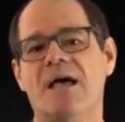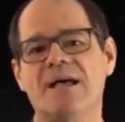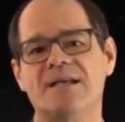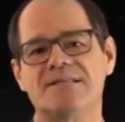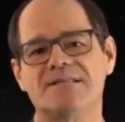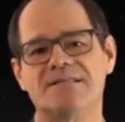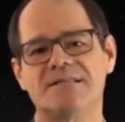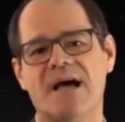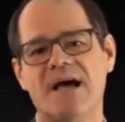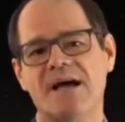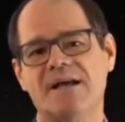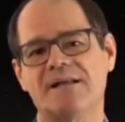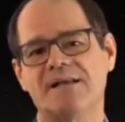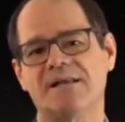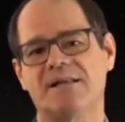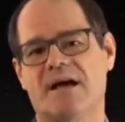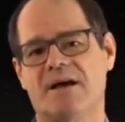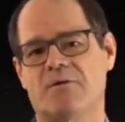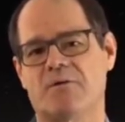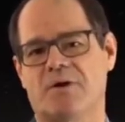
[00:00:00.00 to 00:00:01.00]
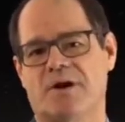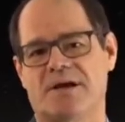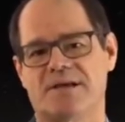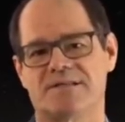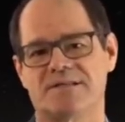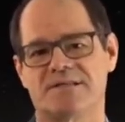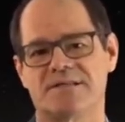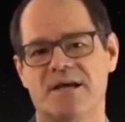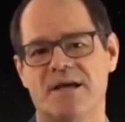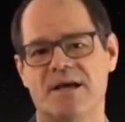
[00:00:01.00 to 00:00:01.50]
exactly like what
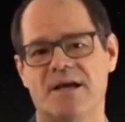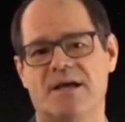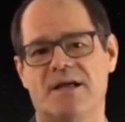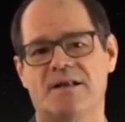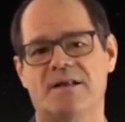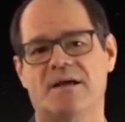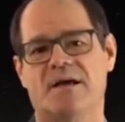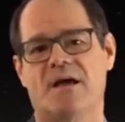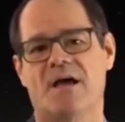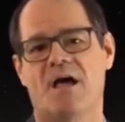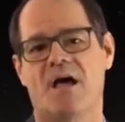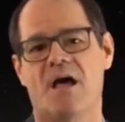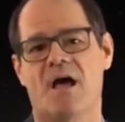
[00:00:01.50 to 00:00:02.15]
I said.